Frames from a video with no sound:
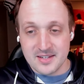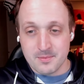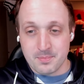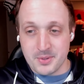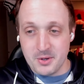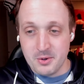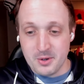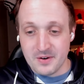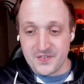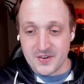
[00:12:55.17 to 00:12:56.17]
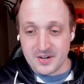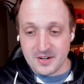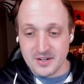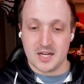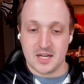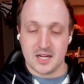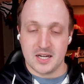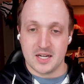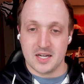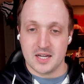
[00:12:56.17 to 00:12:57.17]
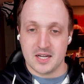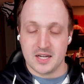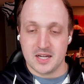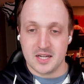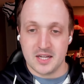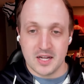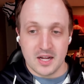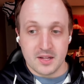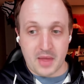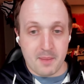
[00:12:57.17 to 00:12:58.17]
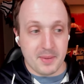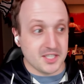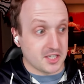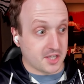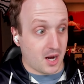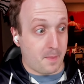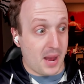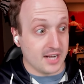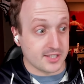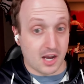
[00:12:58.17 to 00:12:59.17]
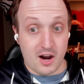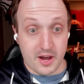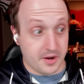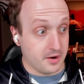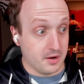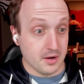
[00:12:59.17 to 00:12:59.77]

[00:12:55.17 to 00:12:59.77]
Beautiful. That means he's gonna pass on!